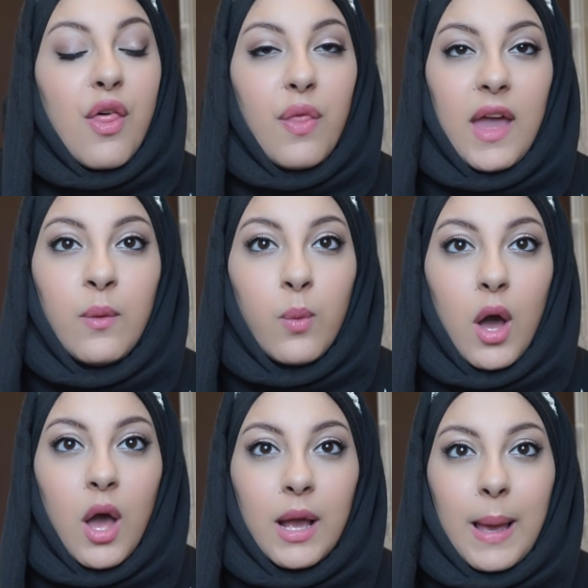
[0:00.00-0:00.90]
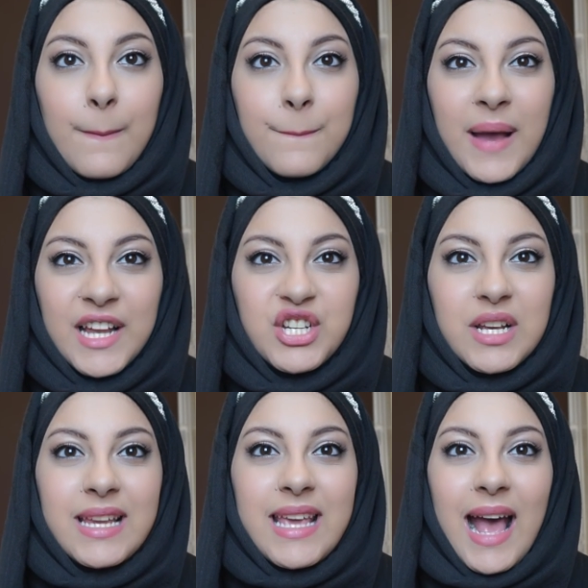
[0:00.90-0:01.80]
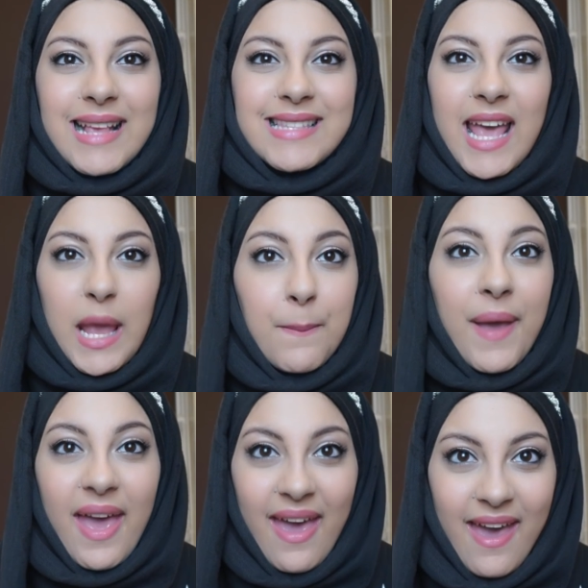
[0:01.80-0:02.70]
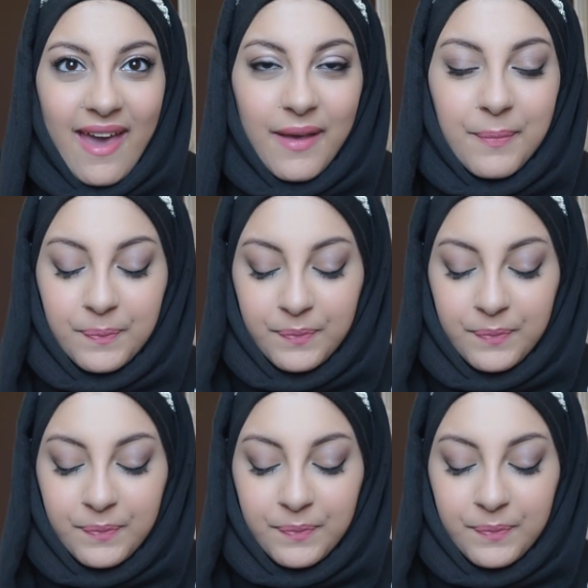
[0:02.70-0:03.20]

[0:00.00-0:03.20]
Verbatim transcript: they work magically as a pair.